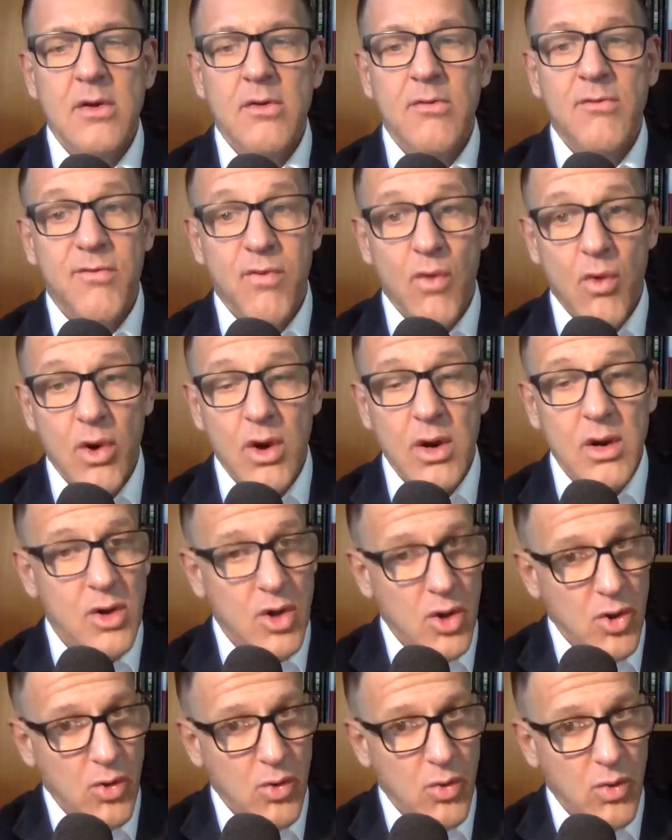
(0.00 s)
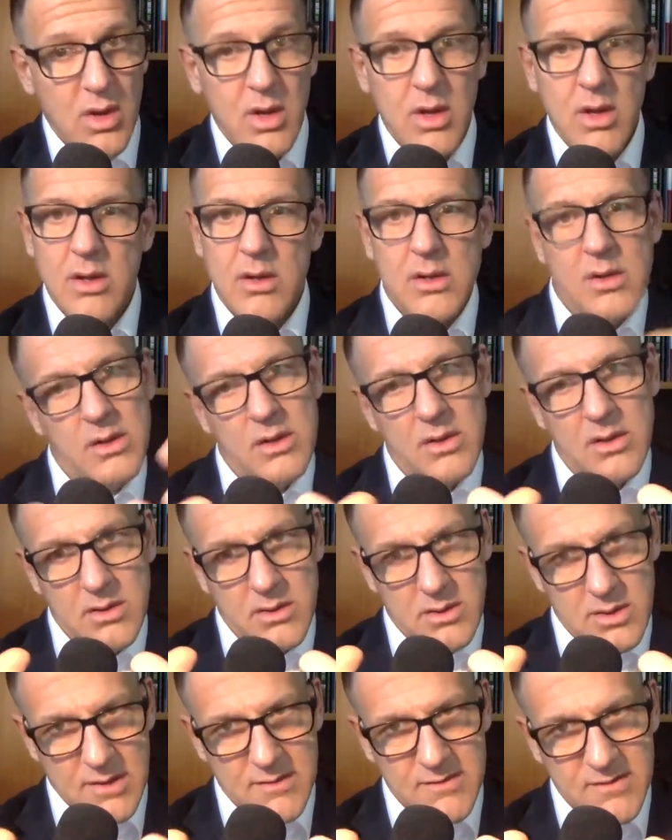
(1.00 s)
For, who.
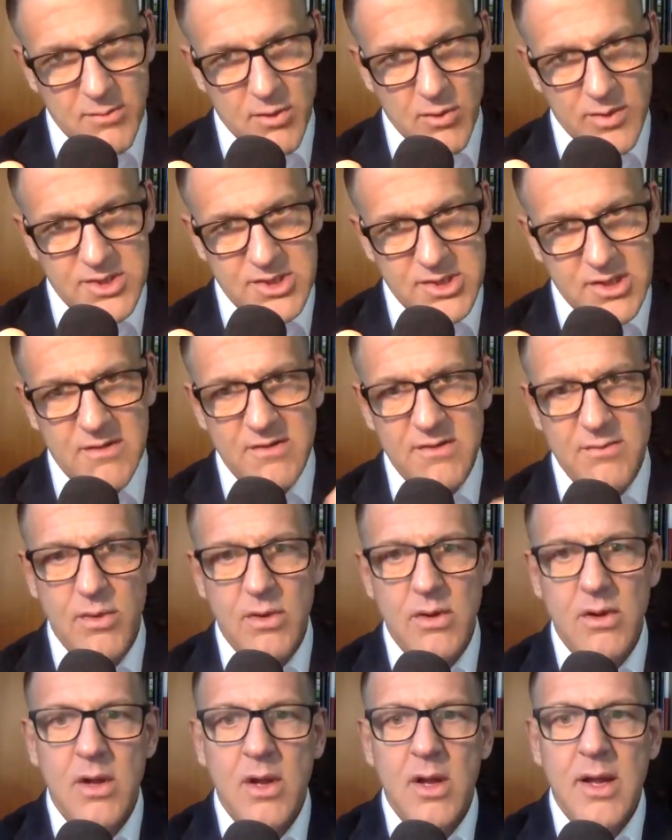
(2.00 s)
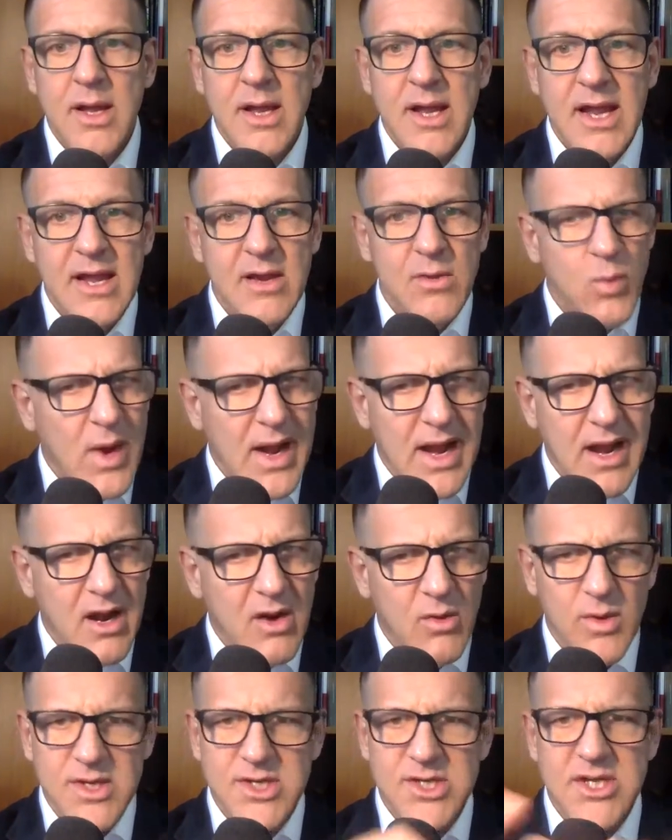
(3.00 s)
Customer, which customer? In
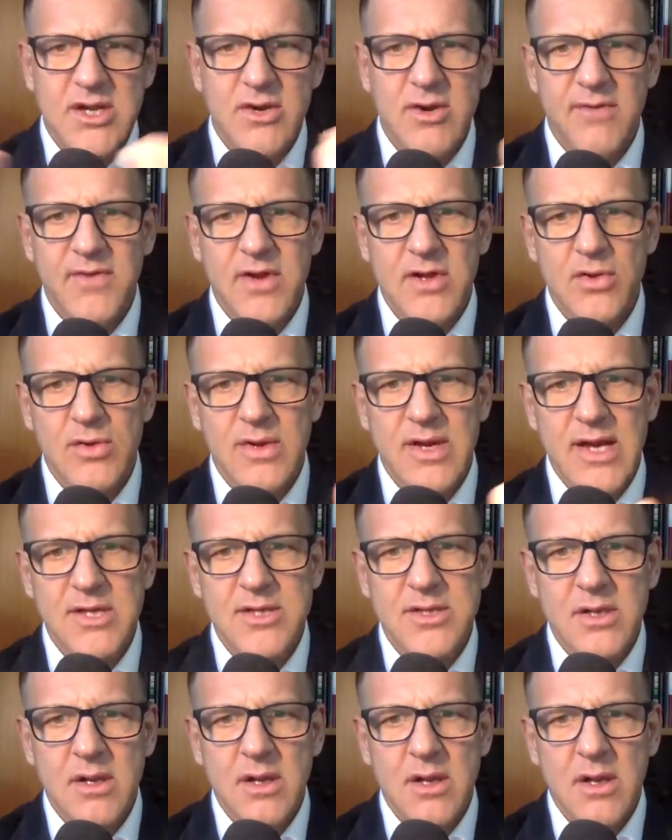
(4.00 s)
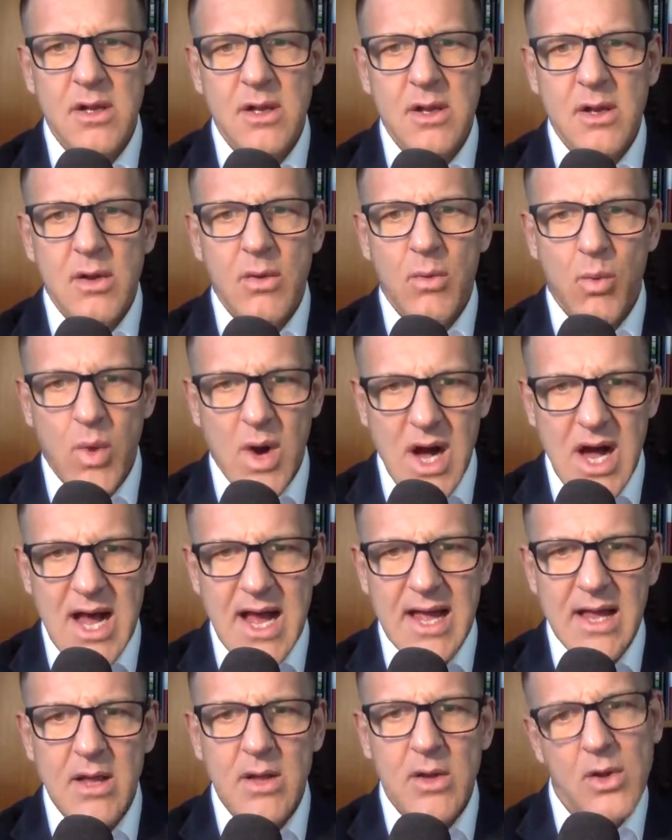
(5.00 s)
where, what geographic location?
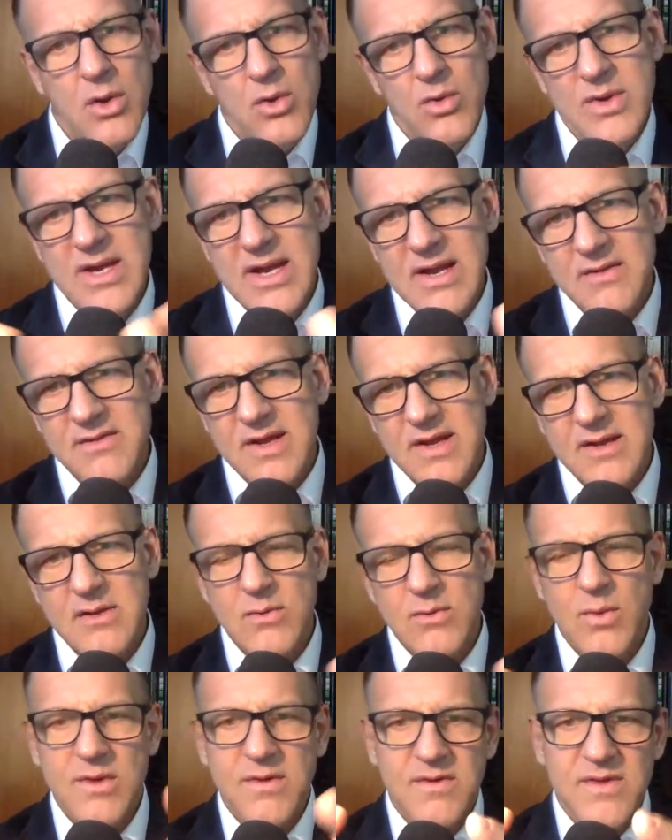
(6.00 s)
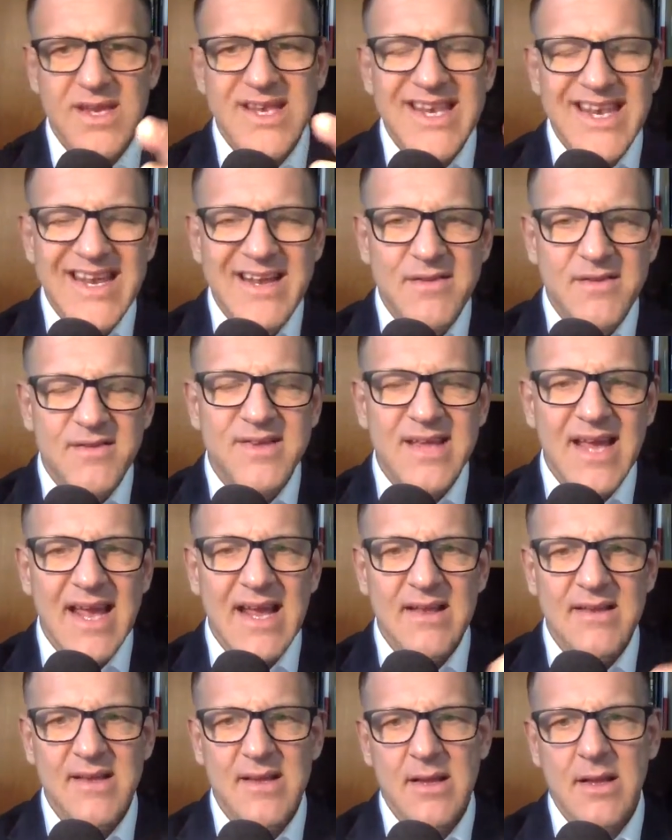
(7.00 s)
Why, who needs it? What's the need
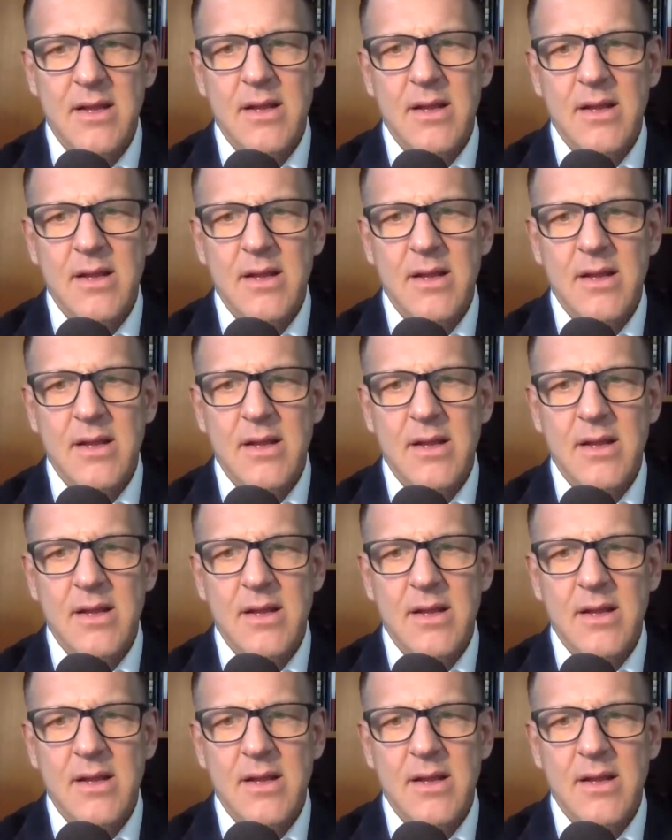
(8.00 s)
state?